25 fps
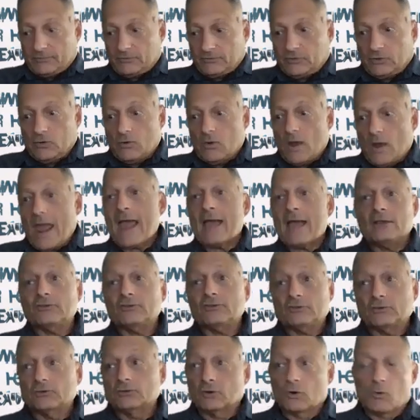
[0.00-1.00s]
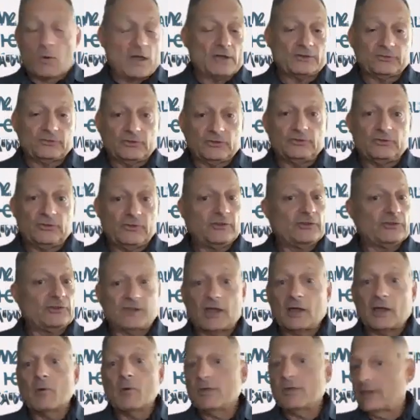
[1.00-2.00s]
to answer questions in the
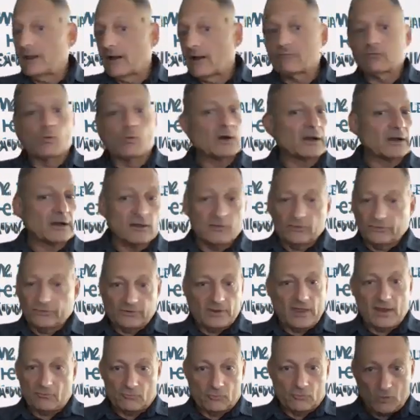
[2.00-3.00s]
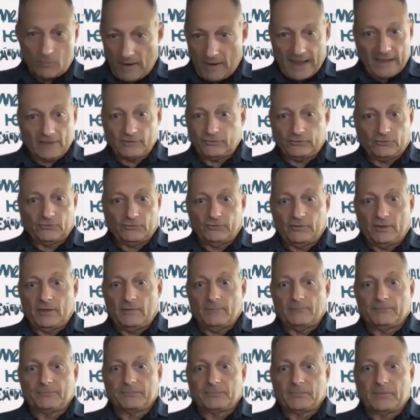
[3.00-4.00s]
same way that everyone else in that room answers
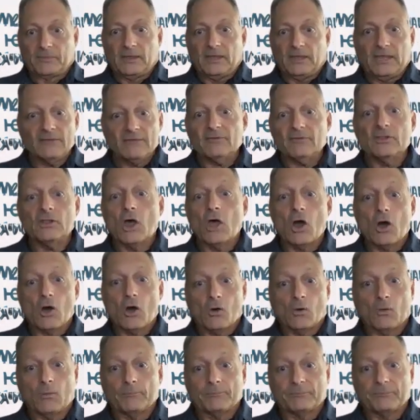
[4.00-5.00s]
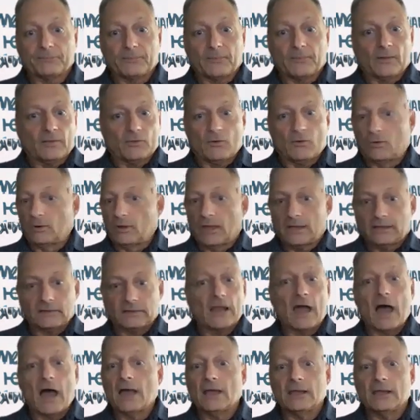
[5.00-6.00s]
them, even though there are like
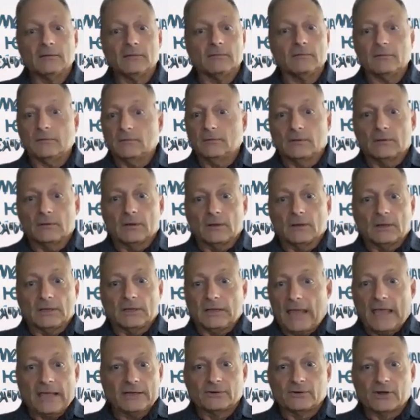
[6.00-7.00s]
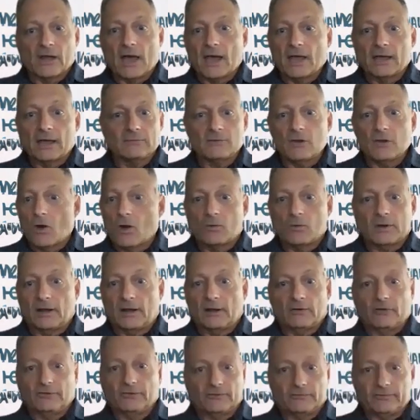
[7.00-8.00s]
8 or 9 known
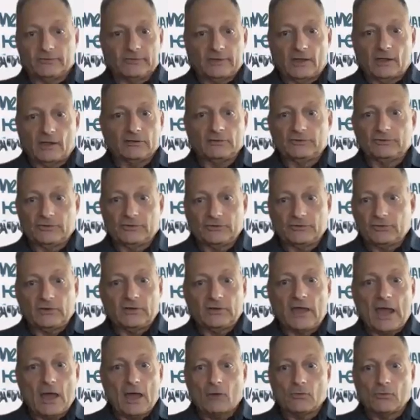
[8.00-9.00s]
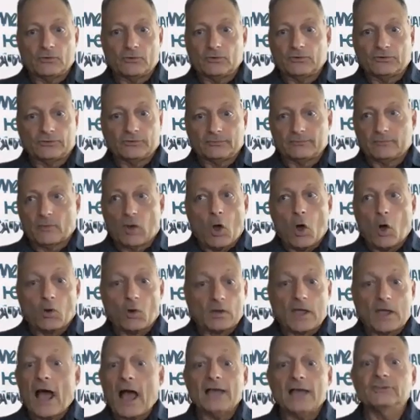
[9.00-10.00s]
areas of intelligence. And now there's
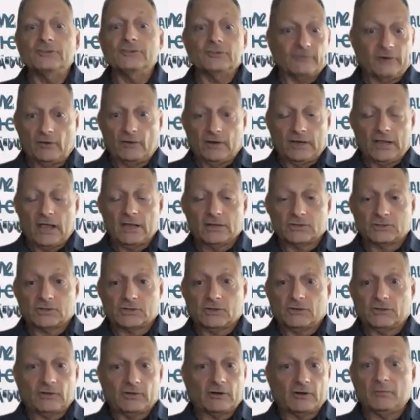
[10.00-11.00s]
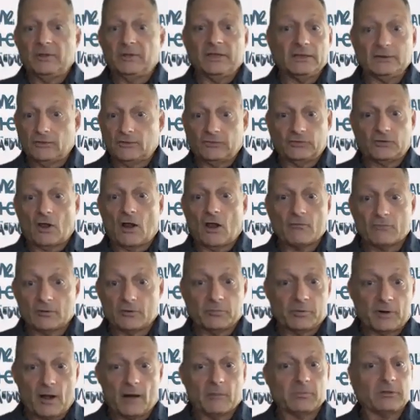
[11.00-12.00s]
all kinds of variations that are being
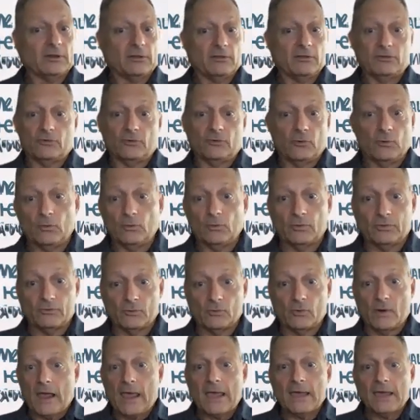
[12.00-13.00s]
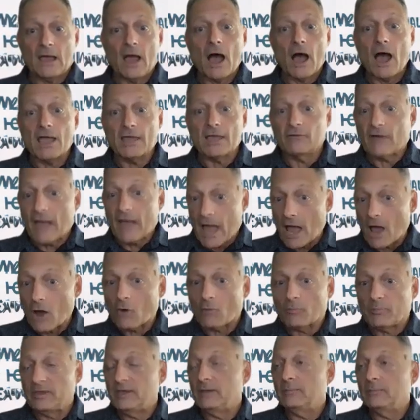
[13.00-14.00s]
discovered, probably through AI, of
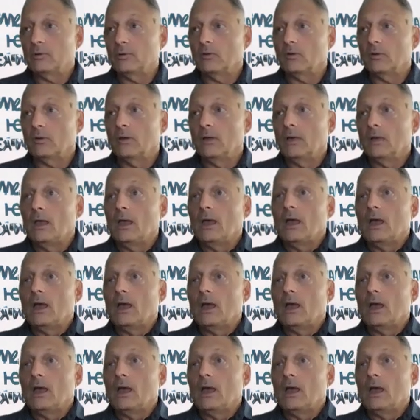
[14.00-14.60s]
how people